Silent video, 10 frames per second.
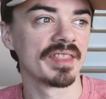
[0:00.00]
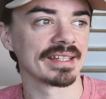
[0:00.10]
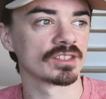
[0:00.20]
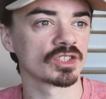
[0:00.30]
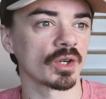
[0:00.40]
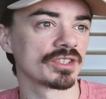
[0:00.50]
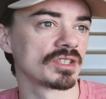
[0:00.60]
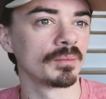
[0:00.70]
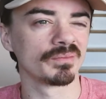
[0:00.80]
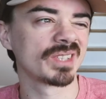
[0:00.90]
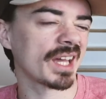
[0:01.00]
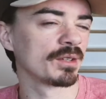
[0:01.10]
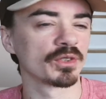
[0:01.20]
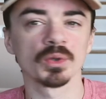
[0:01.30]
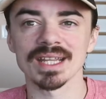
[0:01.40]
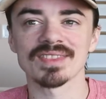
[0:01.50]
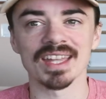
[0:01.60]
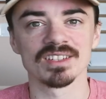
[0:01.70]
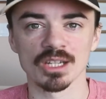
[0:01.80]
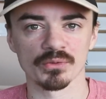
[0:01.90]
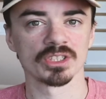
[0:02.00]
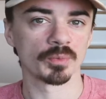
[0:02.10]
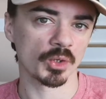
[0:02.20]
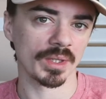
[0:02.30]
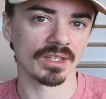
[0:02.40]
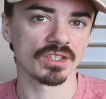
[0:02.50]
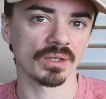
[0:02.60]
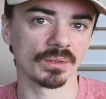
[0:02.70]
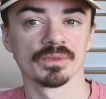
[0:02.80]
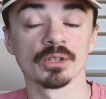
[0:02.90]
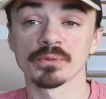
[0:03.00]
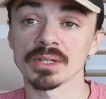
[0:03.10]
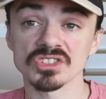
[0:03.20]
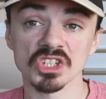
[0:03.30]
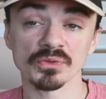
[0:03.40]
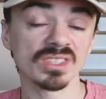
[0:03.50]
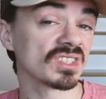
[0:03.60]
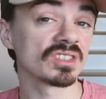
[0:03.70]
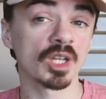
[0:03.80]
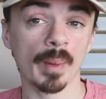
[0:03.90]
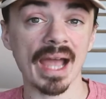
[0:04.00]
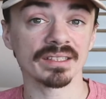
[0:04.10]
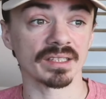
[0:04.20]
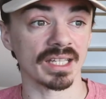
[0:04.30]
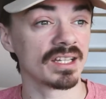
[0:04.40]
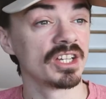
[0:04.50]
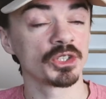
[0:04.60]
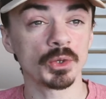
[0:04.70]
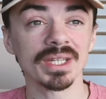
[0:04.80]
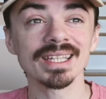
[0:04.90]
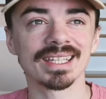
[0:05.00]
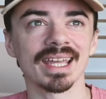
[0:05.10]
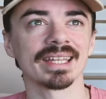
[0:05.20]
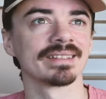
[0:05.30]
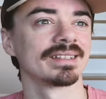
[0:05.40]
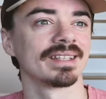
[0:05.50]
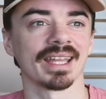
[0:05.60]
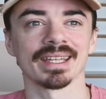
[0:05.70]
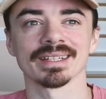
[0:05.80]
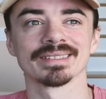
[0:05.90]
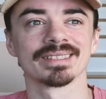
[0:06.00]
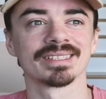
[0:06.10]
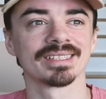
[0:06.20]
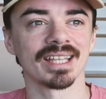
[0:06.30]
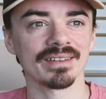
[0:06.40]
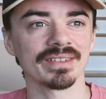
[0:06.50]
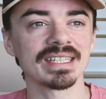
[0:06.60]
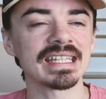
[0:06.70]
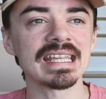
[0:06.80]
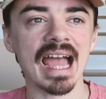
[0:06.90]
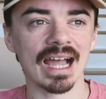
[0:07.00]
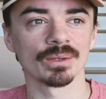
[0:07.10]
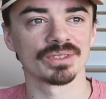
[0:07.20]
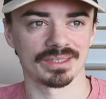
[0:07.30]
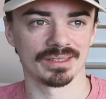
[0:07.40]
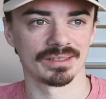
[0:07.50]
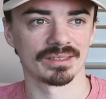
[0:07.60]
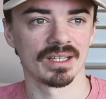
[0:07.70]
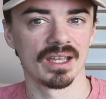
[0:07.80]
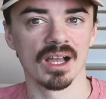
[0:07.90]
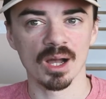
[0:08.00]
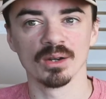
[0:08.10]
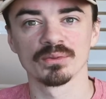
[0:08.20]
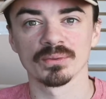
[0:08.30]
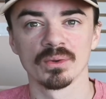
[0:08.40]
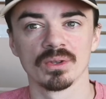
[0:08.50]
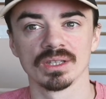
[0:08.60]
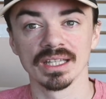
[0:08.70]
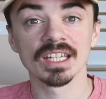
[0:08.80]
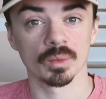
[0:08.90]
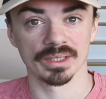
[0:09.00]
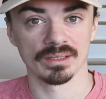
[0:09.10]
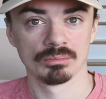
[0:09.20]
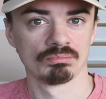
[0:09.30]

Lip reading: that start to kind of create that difference between the two. The first difference is capacity. You can get like 70 ounces of liquid